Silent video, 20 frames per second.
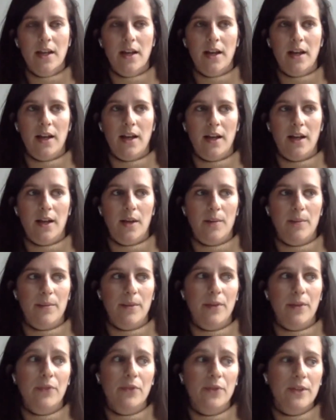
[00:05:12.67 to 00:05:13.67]
Um,
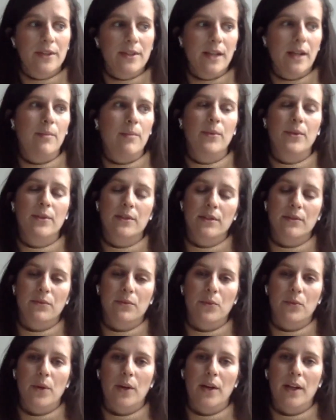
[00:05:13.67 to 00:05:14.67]
a few examples of
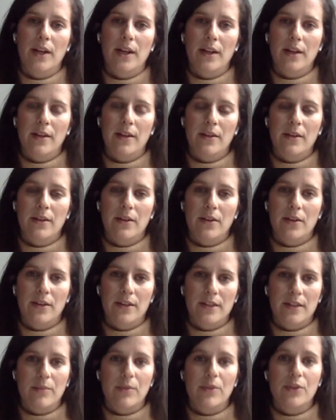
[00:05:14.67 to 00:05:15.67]
what our
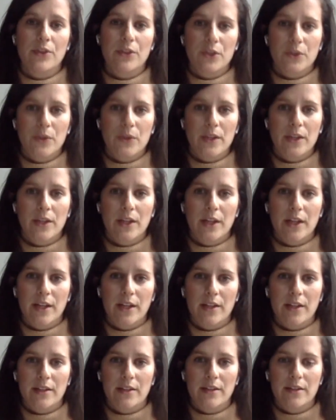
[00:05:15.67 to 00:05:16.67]
customers are doing
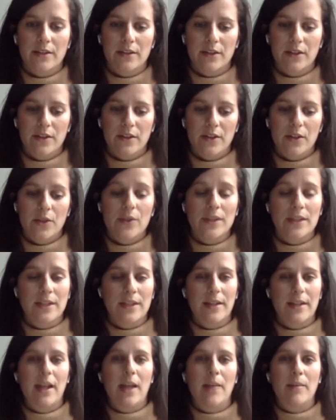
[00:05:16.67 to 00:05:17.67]
is using
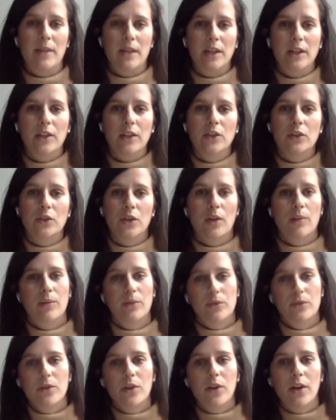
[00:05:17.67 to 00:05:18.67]
Dynamic yield to
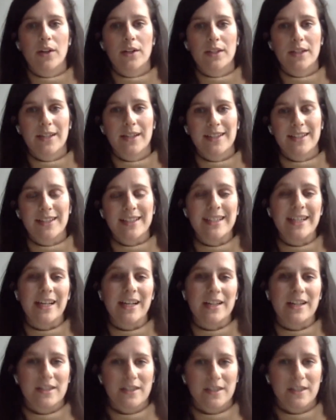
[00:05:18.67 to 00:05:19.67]
upload content and
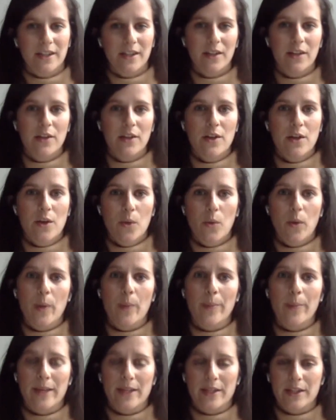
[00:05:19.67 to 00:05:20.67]
testing what
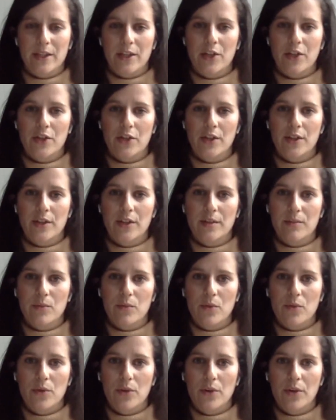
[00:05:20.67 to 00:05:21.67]
message is
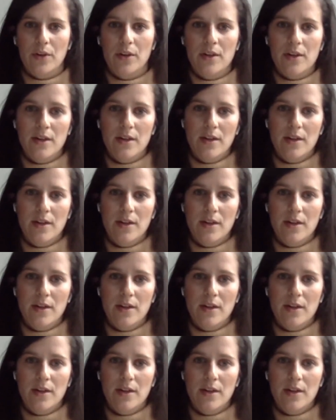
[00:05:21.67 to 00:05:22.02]
more